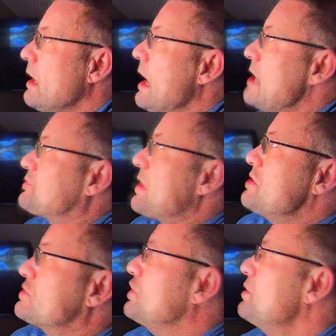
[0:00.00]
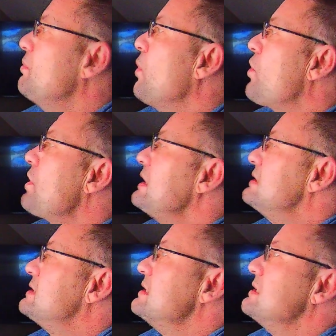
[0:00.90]
Hey traders, good morning.
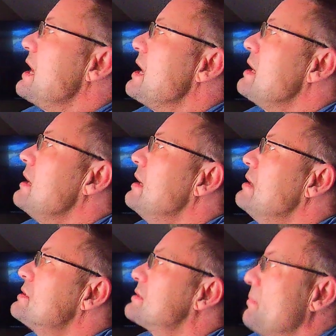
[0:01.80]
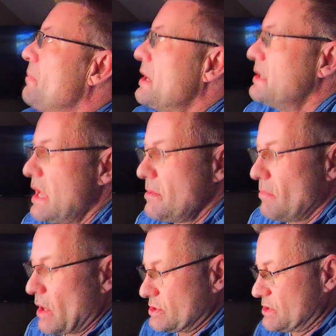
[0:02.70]
Today is Monday,
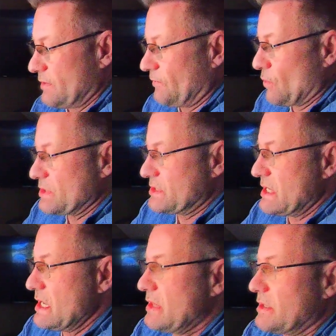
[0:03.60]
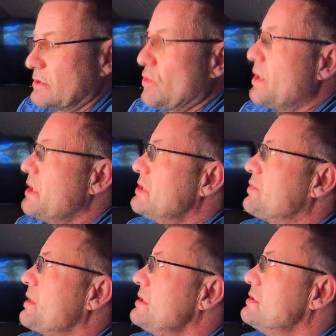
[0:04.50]
March the 14th,
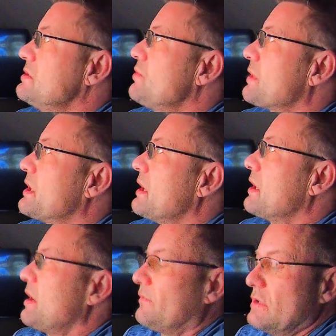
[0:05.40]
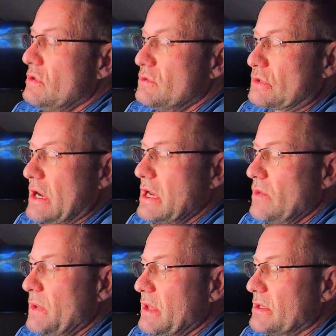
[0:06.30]
2022. We're kicking off a new trading
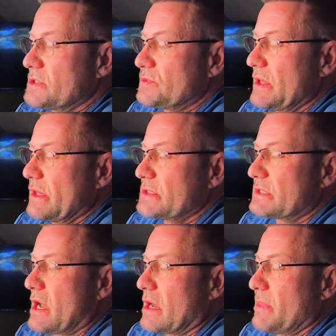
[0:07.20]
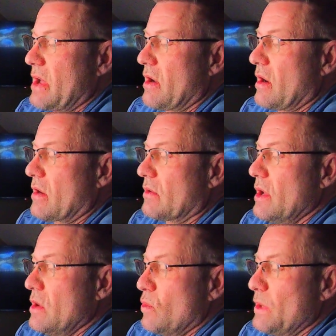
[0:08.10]
week this week. Let's talk about our
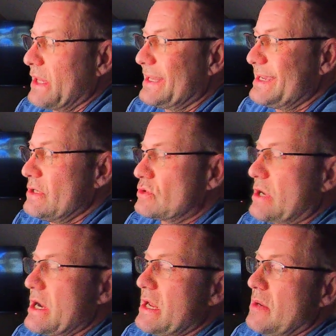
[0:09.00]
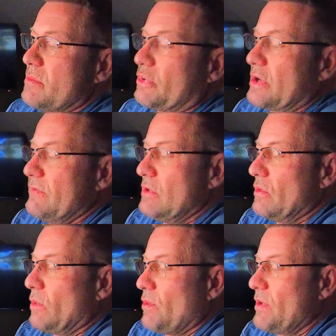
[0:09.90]
weekly trading preview
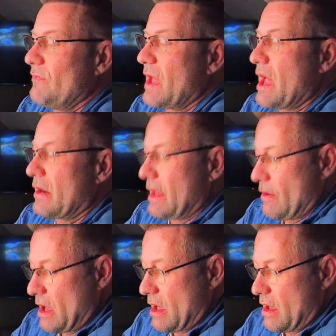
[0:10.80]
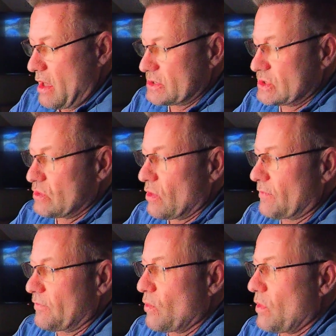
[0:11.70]
and what we've got on store
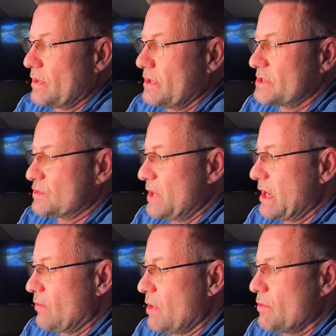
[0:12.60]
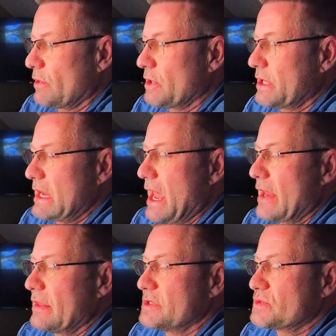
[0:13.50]
for this week and what we're looking
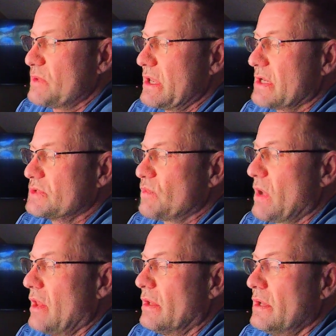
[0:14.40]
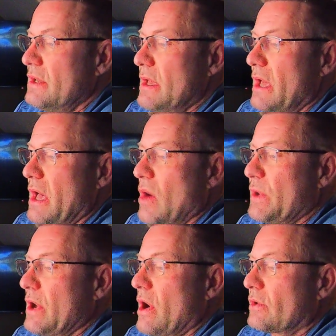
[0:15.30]
at this week as well.
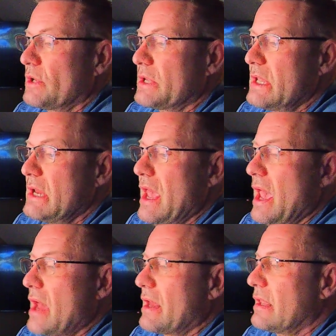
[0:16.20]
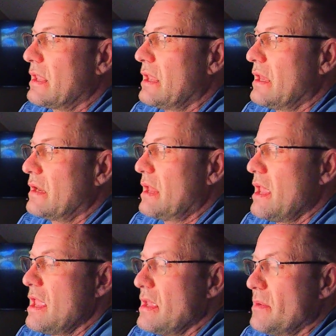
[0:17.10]
We are looking at, again,
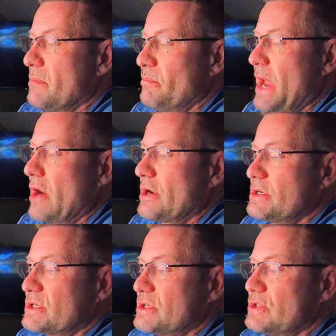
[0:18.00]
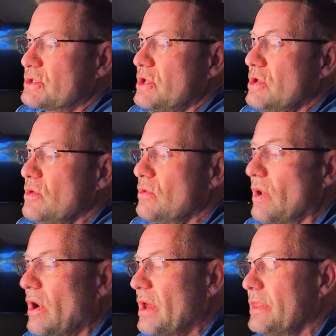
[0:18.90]
a bearish skew
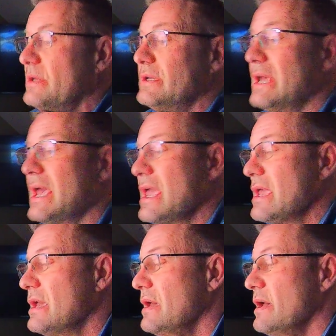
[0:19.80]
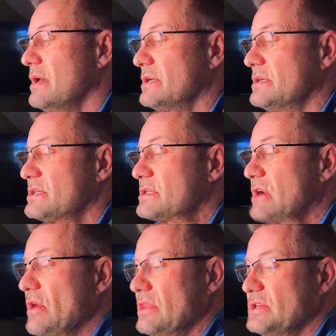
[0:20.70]
on the day to
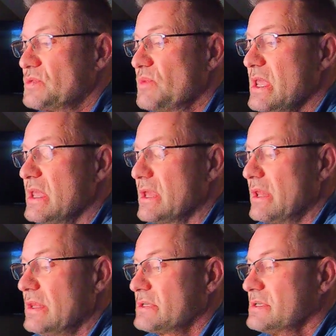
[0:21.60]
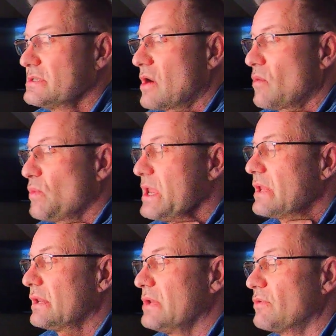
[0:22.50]
start this week, and this is our
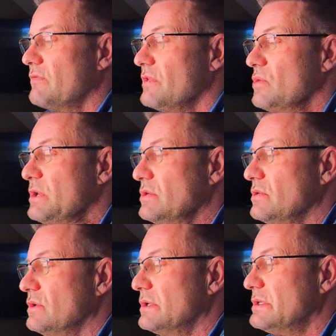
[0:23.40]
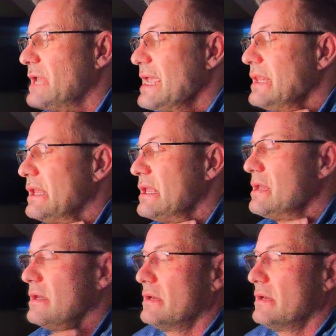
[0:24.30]
weekly review. We do a daily